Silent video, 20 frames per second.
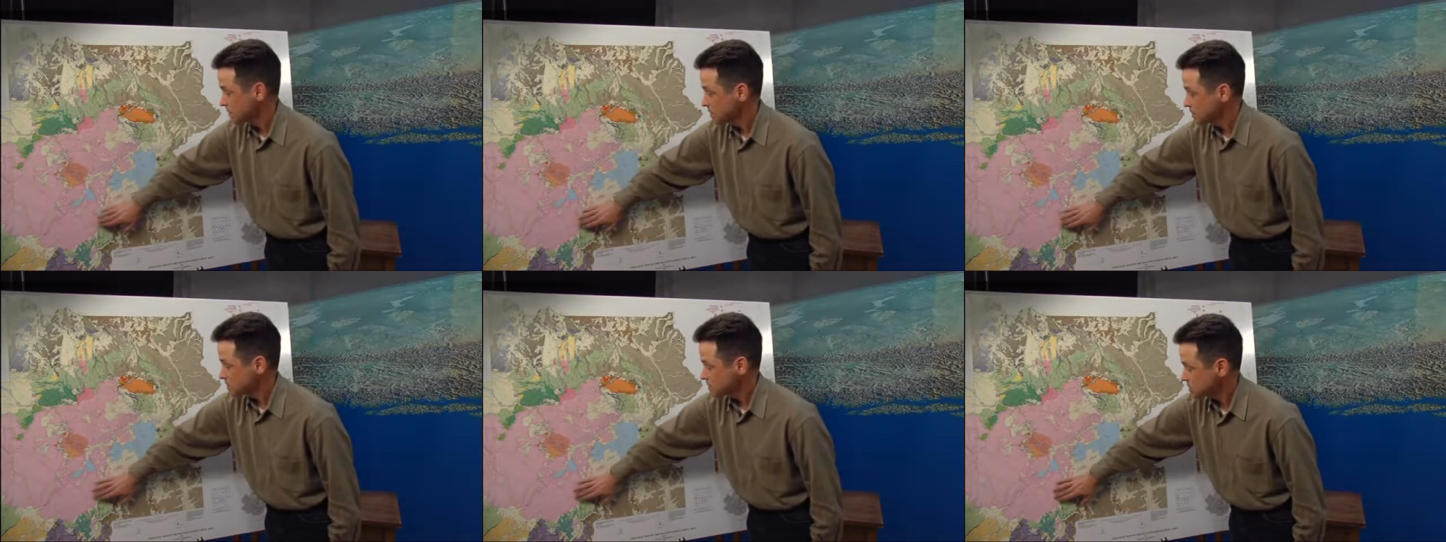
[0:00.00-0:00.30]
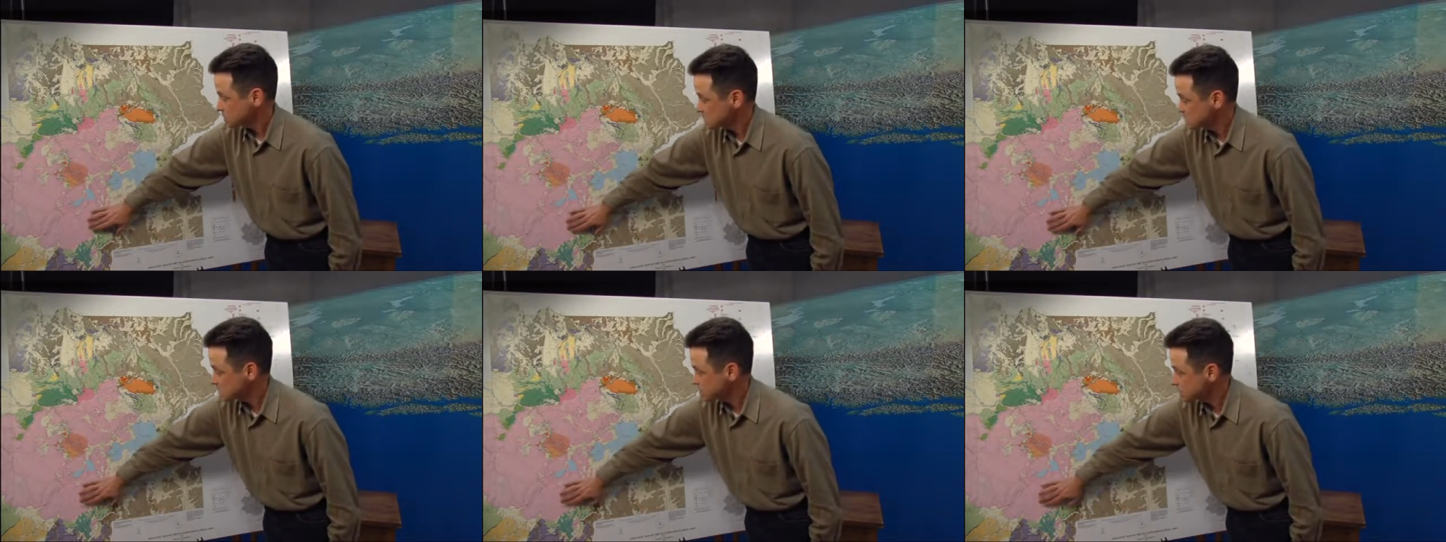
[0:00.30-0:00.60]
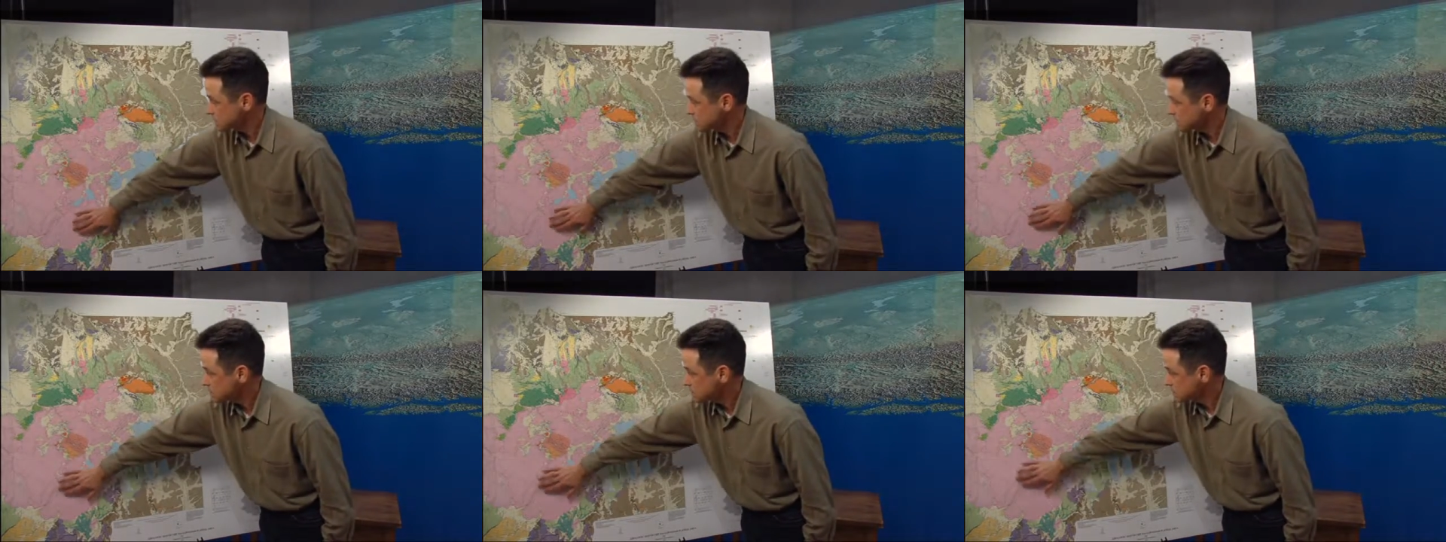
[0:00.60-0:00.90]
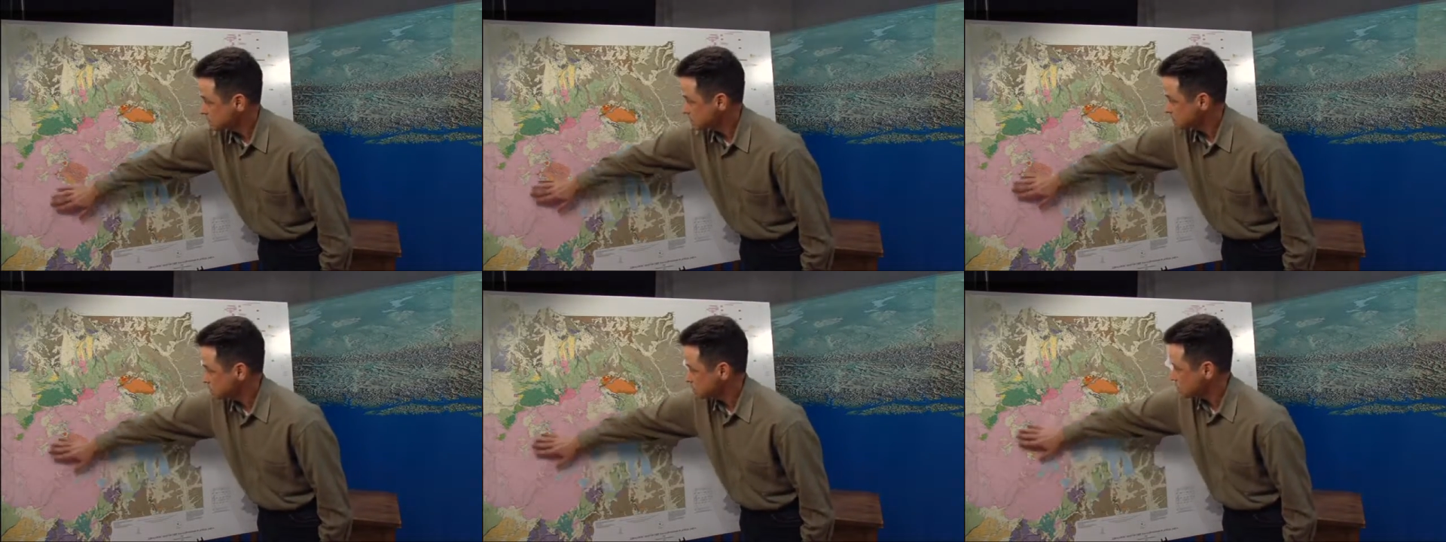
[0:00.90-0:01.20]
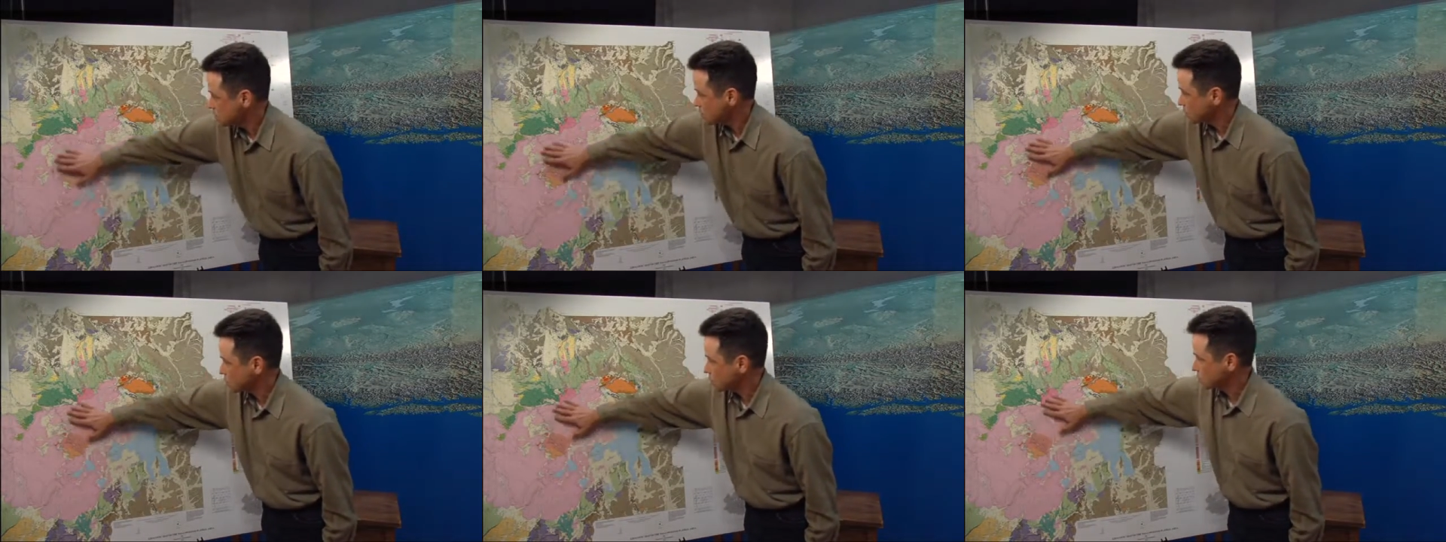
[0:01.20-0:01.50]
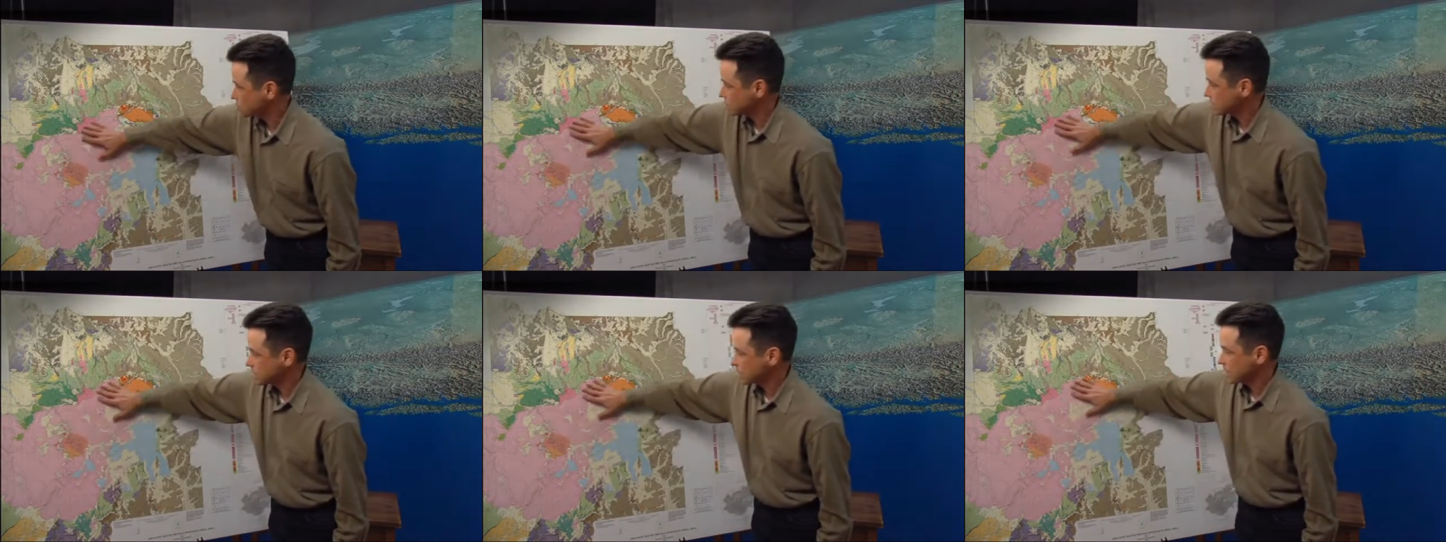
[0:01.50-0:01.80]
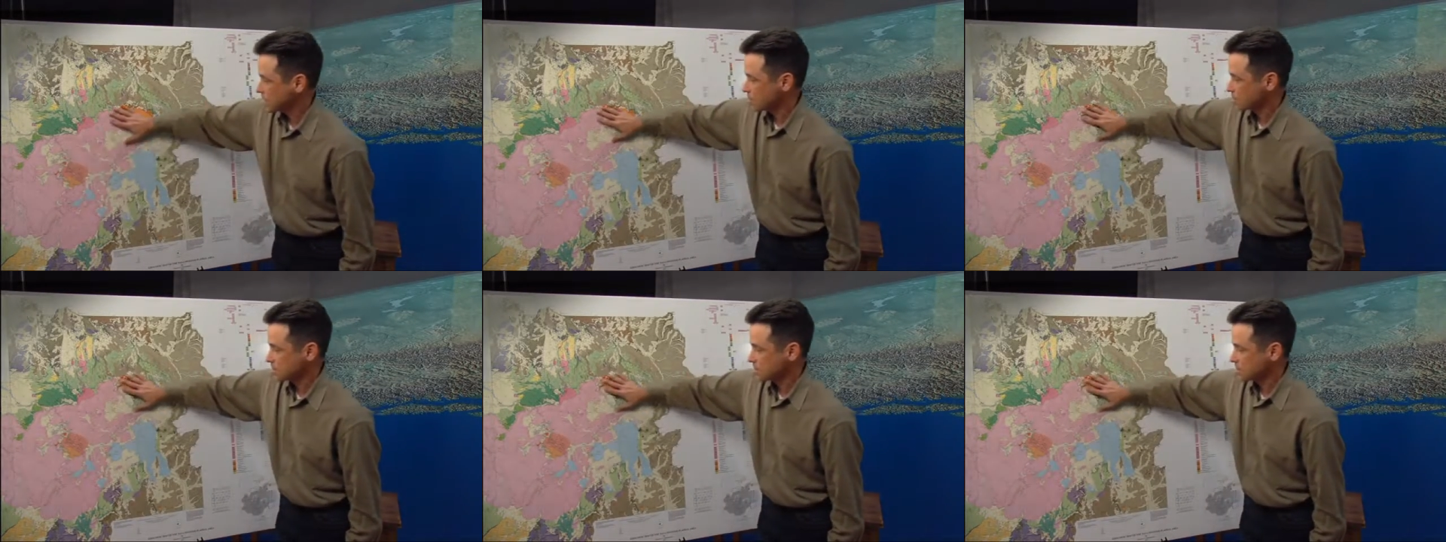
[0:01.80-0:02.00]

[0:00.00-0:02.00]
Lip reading: So this is what we're looking at.